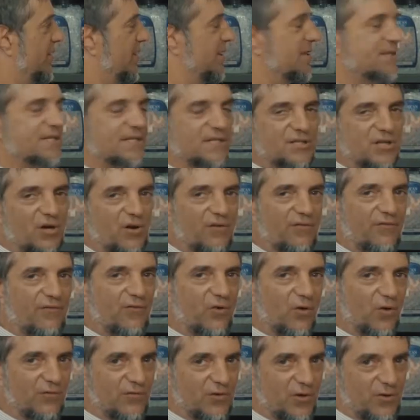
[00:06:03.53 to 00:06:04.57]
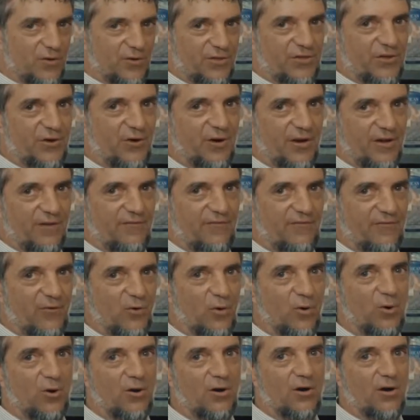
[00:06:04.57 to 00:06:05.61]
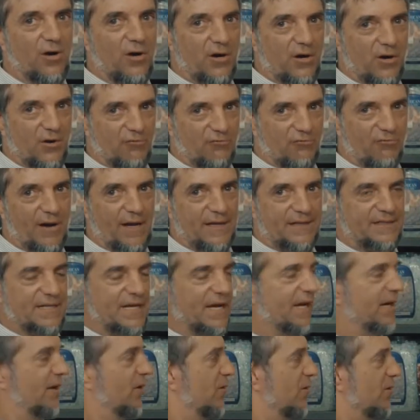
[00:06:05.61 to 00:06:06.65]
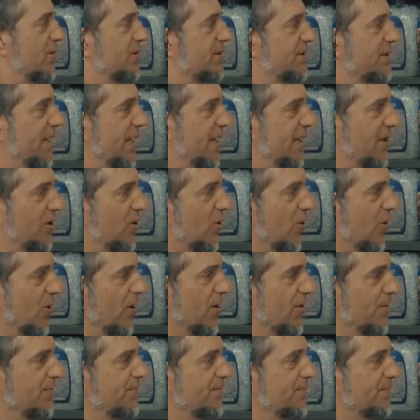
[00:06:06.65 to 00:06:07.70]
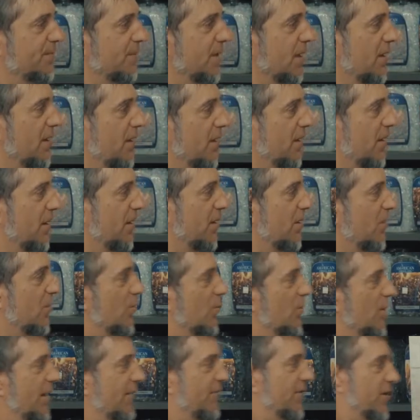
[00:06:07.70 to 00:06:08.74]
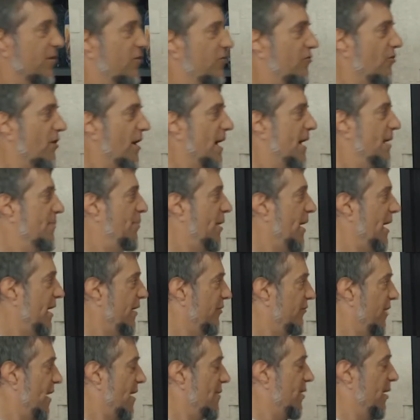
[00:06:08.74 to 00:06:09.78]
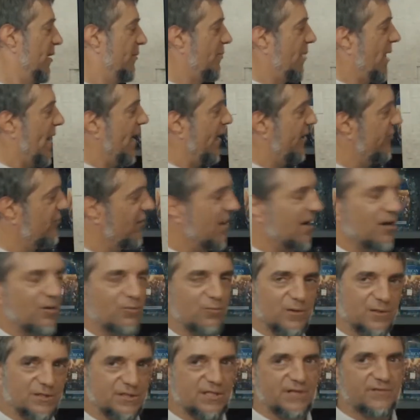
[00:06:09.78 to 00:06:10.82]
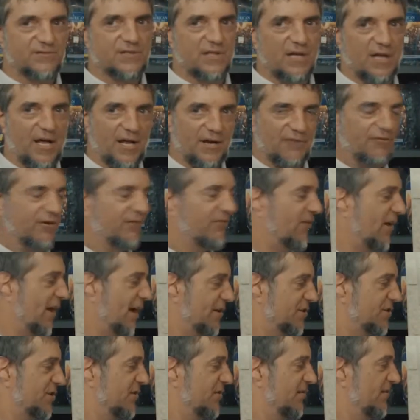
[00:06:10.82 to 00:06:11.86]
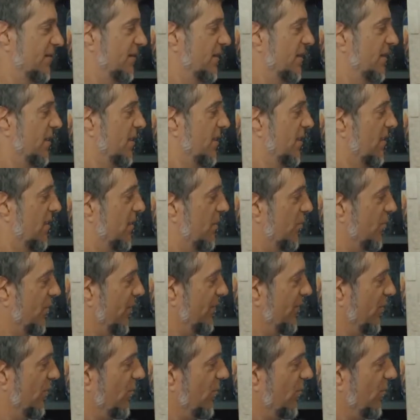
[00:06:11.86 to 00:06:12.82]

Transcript: This is our full view 34 rectangle decor. We have a gray panoramic background which gives a lot of reflection. We have the